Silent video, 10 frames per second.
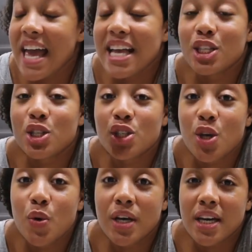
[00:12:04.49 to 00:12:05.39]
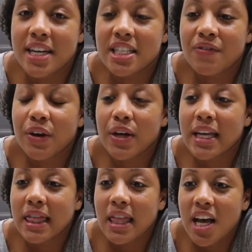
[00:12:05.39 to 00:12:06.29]
It's so good. It's
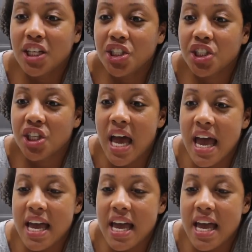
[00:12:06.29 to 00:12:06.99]
very lush